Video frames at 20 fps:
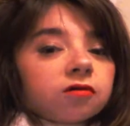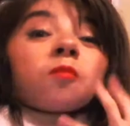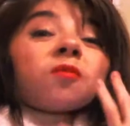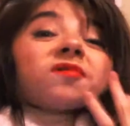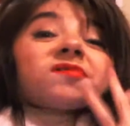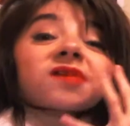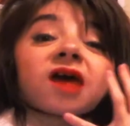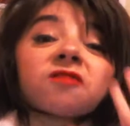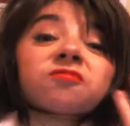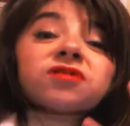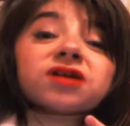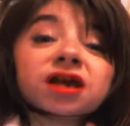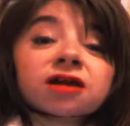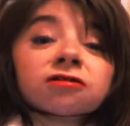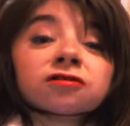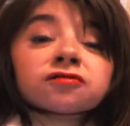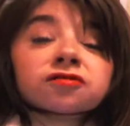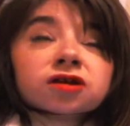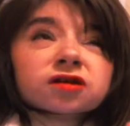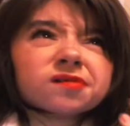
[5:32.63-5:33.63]
Almost every
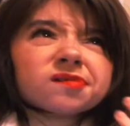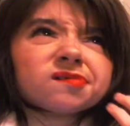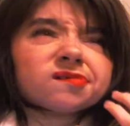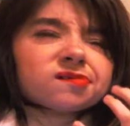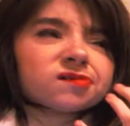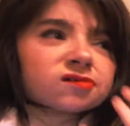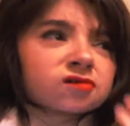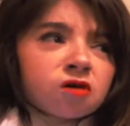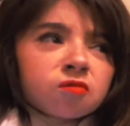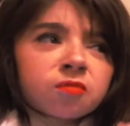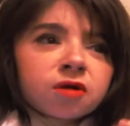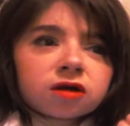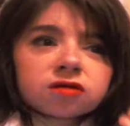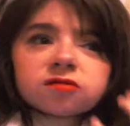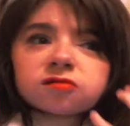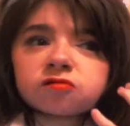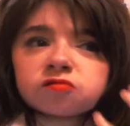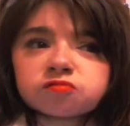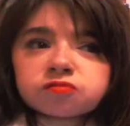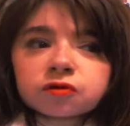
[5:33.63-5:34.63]
character gets so
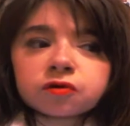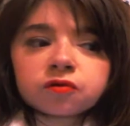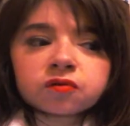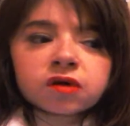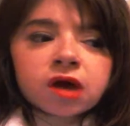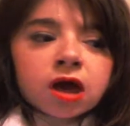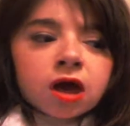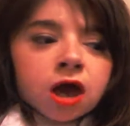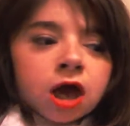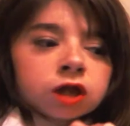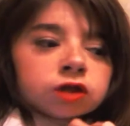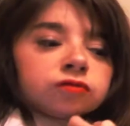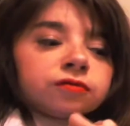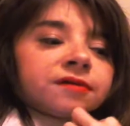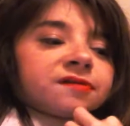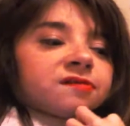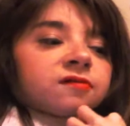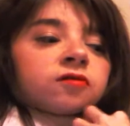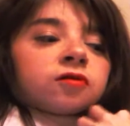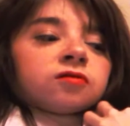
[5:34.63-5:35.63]
much growth, and you
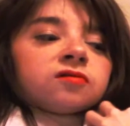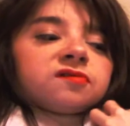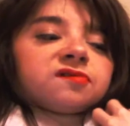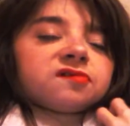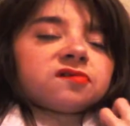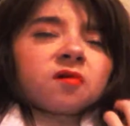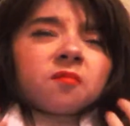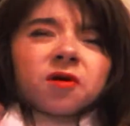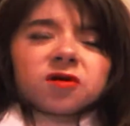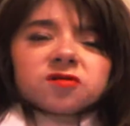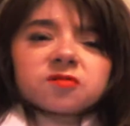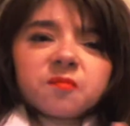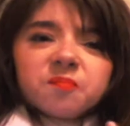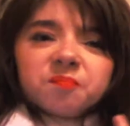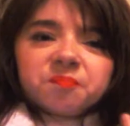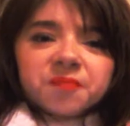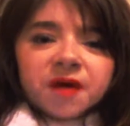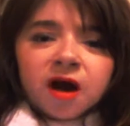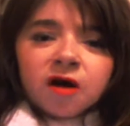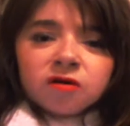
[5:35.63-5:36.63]
get to learn so much
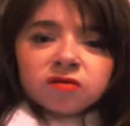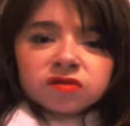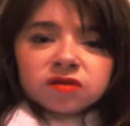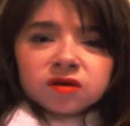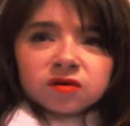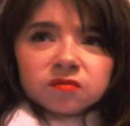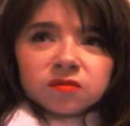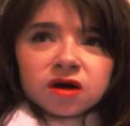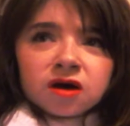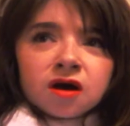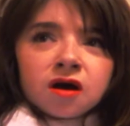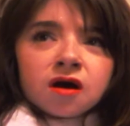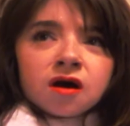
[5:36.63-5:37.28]
about them